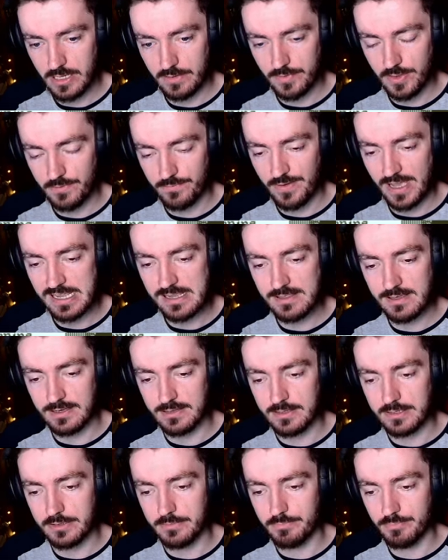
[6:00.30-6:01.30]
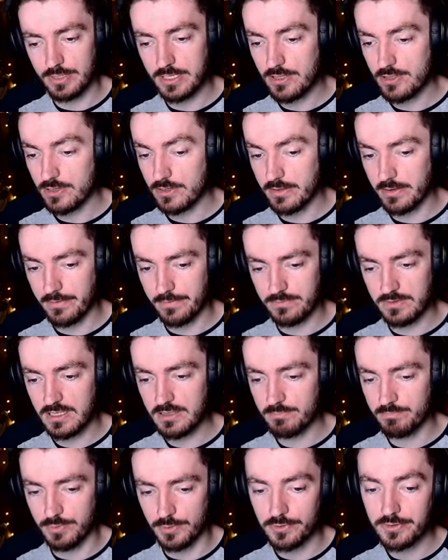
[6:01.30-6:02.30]
of its fate and the completion of this
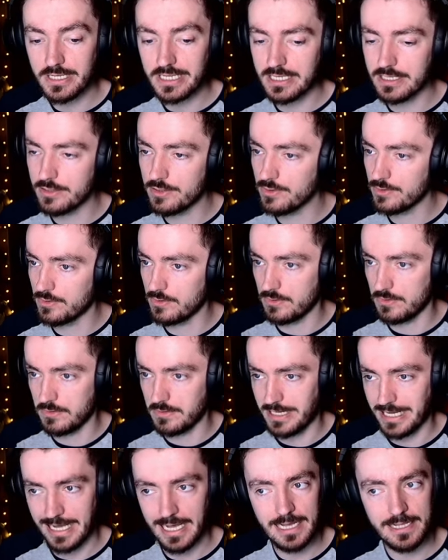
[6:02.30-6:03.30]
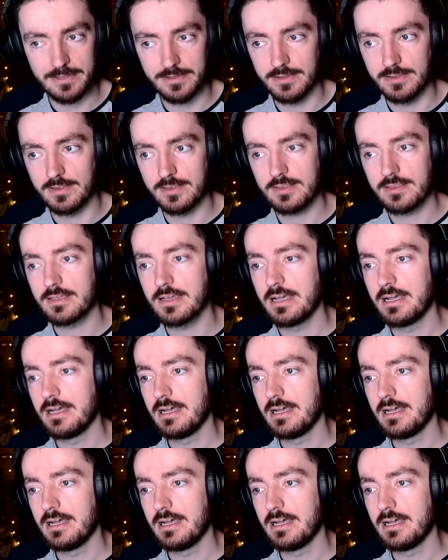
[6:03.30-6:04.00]
book in your hands.